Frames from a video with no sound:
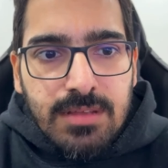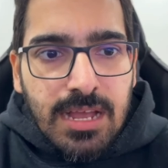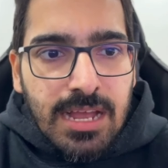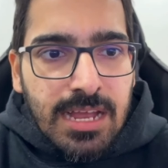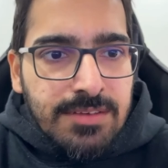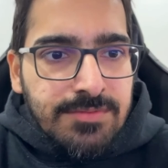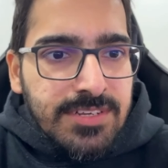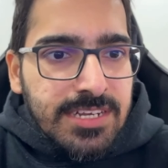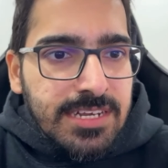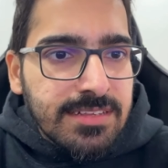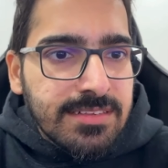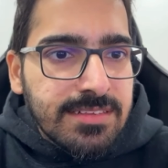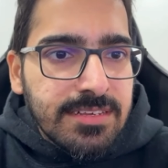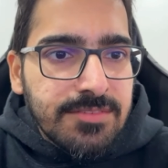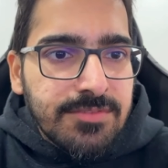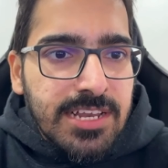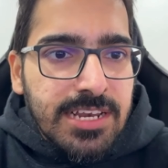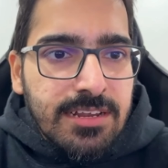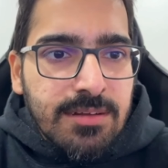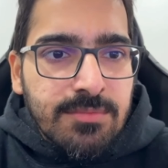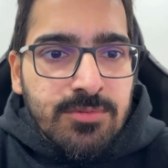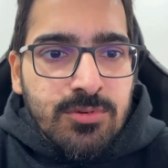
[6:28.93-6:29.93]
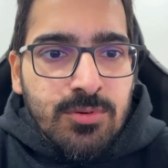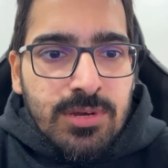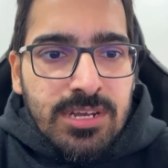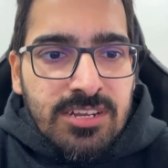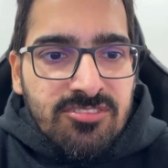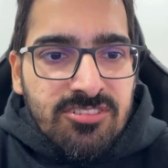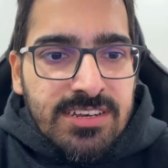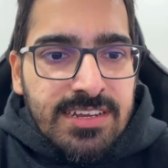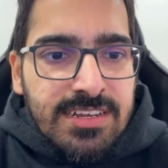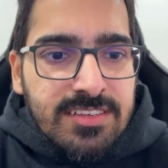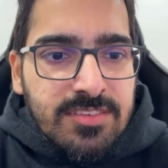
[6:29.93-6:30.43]
And we can see welcome to
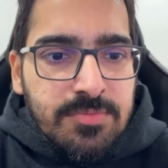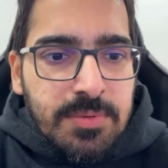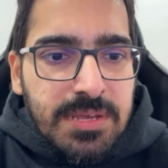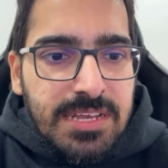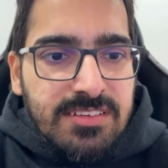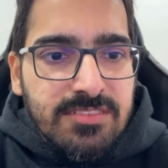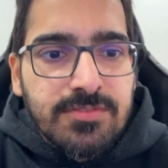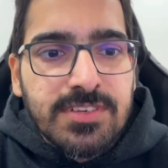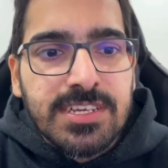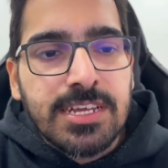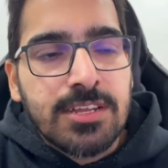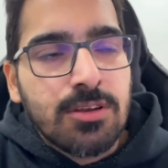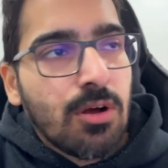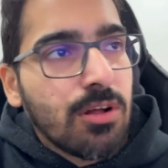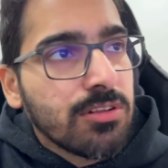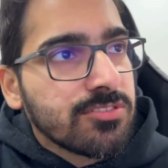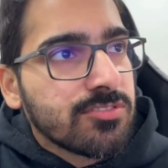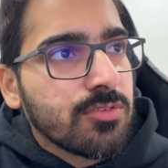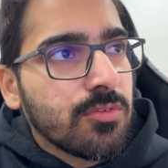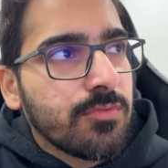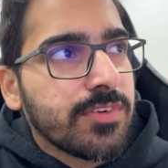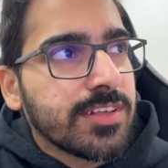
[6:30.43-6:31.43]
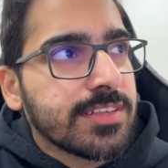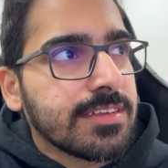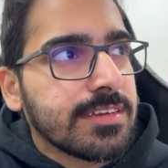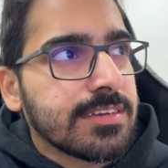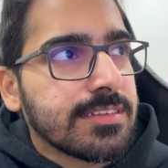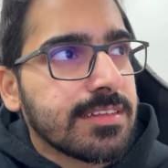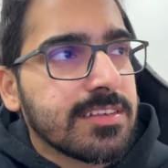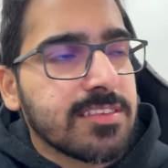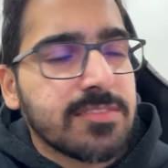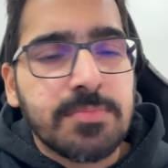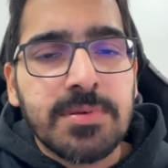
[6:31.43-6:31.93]
NGINX page. We can also
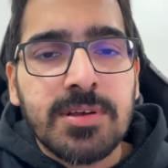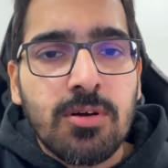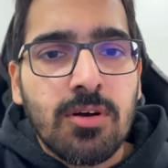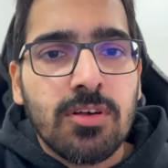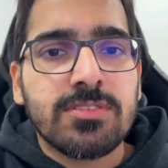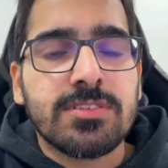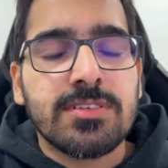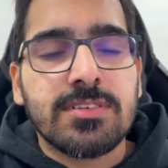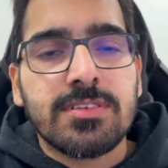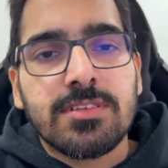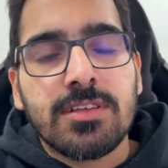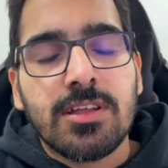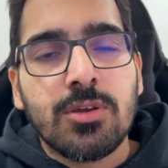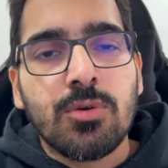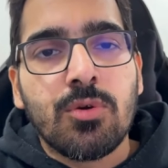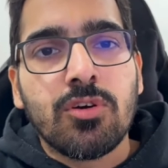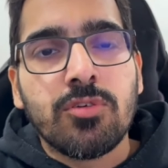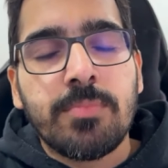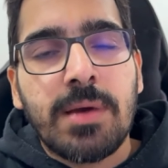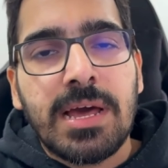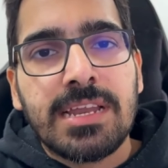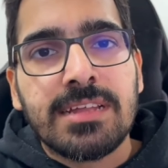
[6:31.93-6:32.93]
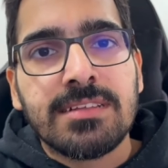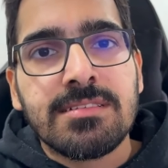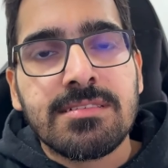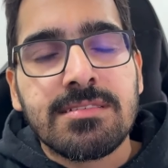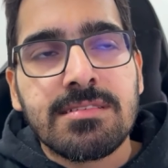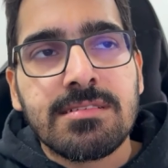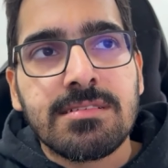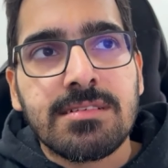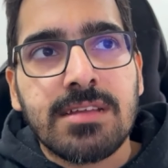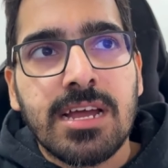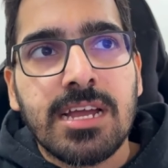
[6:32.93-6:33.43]
visit this because this is a load balancer